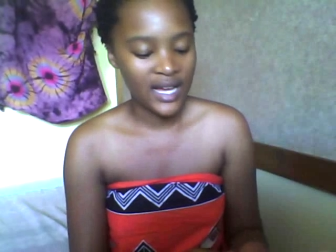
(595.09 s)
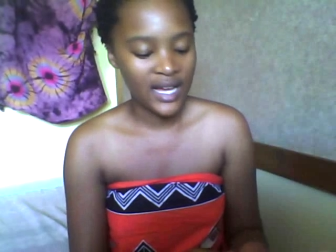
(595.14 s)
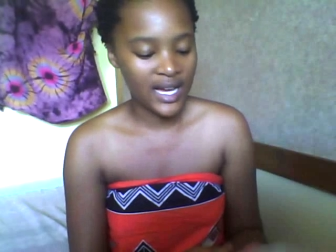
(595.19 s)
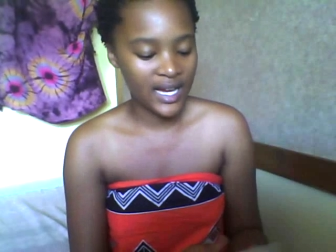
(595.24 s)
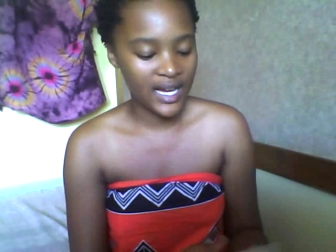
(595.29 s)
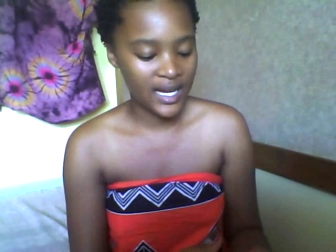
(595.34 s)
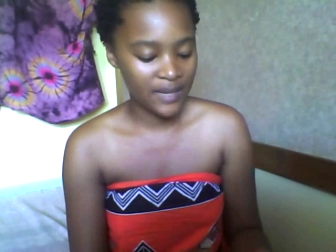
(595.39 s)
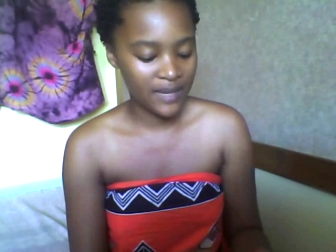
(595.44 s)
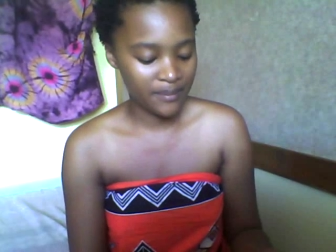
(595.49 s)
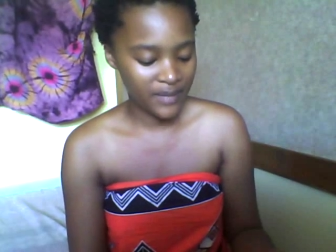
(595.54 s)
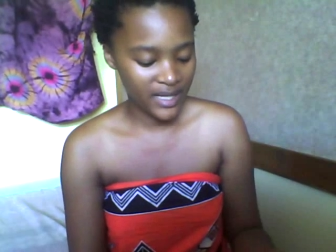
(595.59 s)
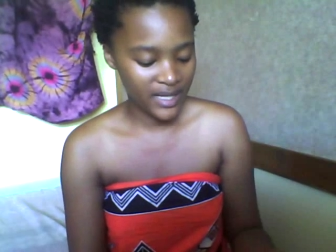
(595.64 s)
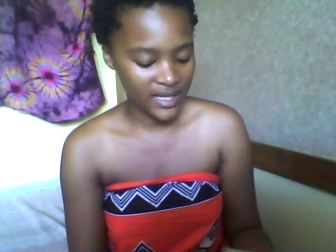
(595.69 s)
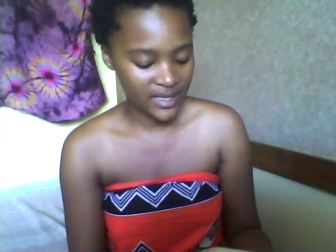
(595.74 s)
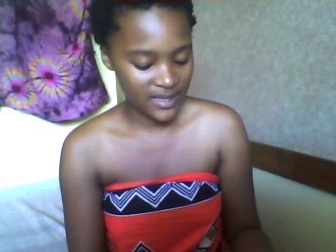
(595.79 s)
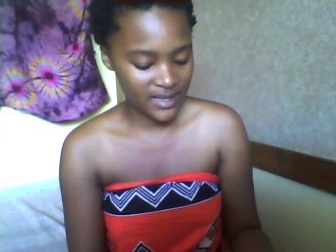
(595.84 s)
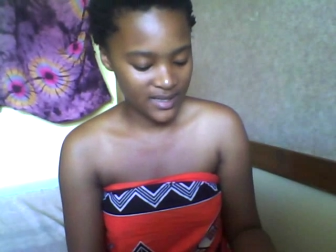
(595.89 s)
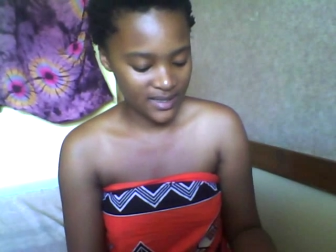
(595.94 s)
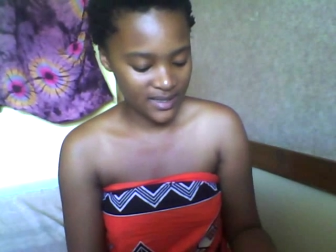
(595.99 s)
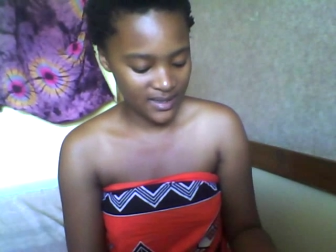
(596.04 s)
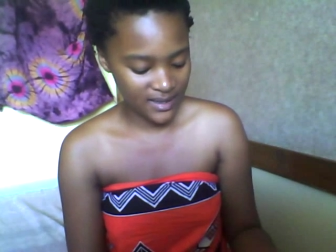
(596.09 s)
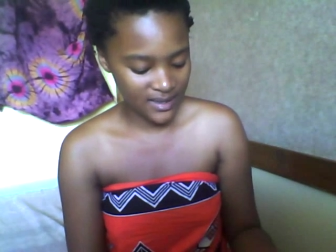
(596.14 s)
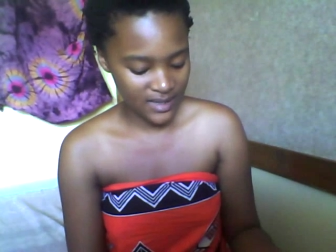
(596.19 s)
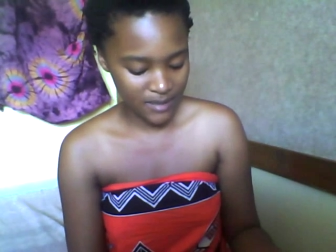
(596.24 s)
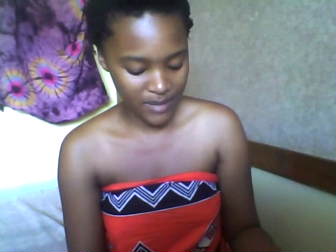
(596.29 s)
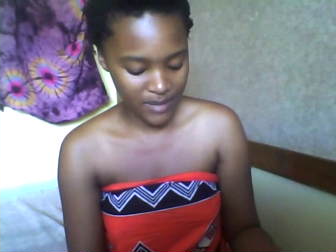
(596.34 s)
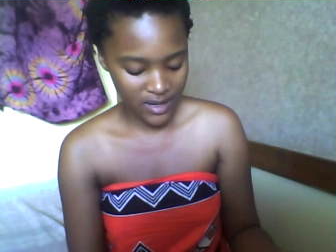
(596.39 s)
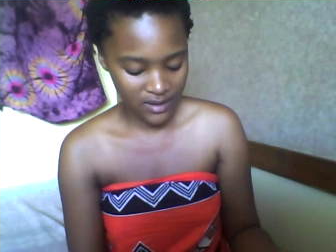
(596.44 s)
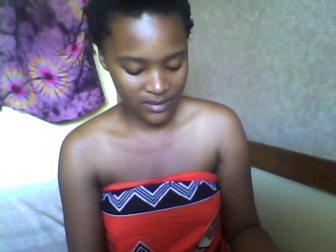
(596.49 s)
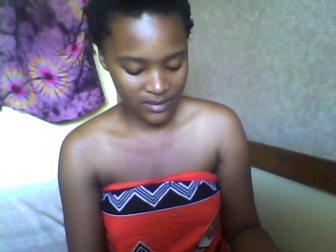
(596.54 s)
Um, it's
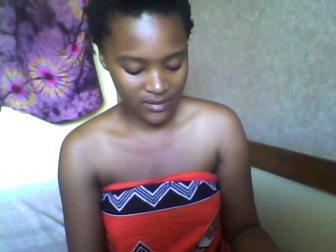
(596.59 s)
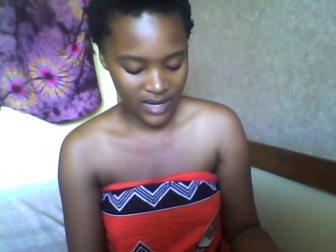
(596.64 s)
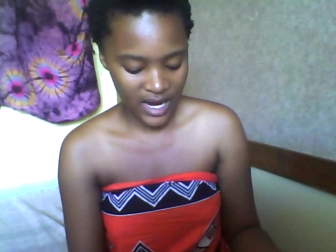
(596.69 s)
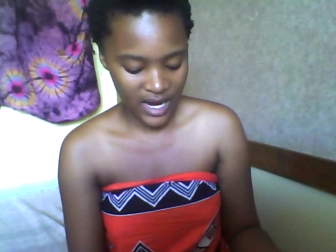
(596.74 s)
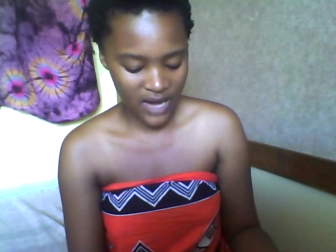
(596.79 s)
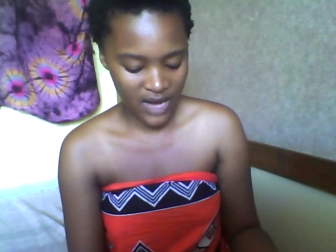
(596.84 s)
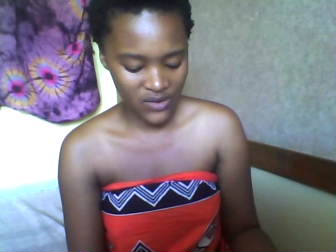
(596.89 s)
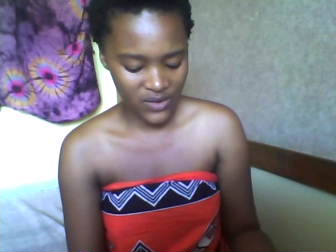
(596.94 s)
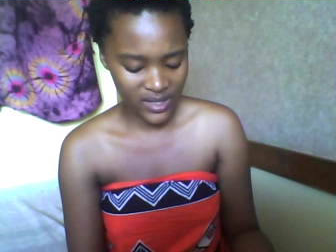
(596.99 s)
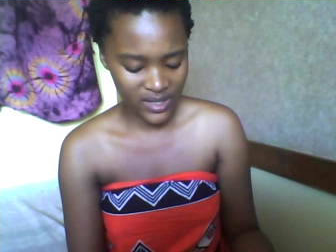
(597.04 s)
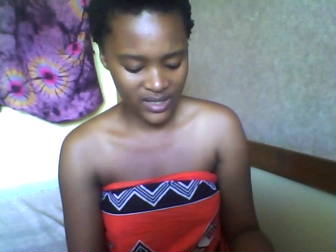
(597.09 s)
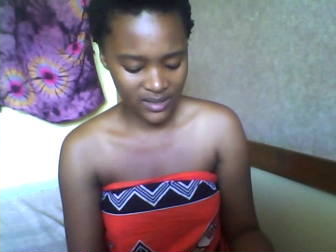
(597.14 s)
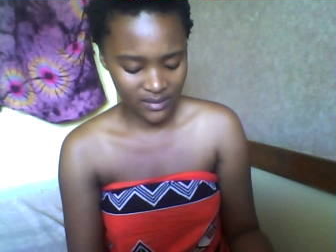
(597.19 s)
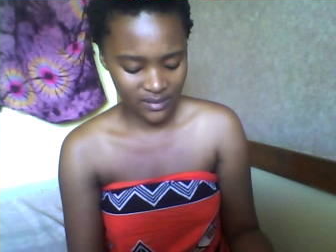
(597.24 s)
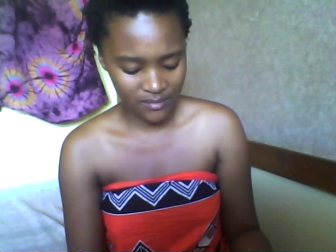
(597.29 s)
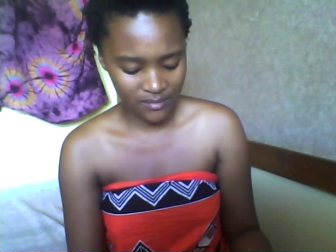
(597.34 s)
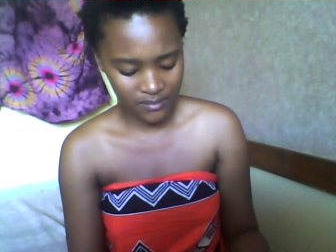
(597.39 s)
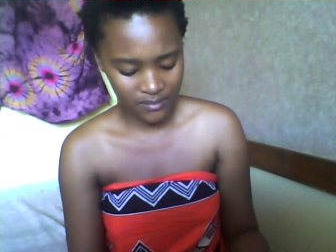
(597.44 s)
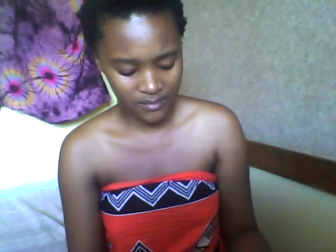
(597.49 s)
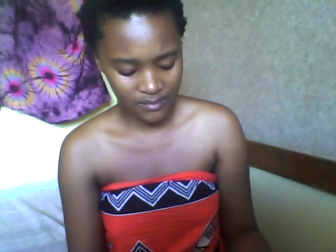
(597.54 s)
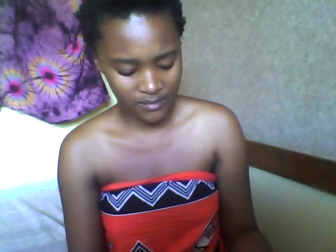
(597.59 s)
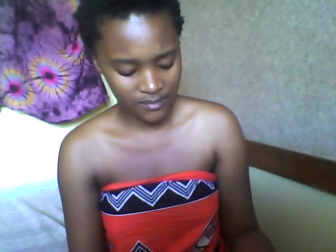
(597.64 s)
about 100 and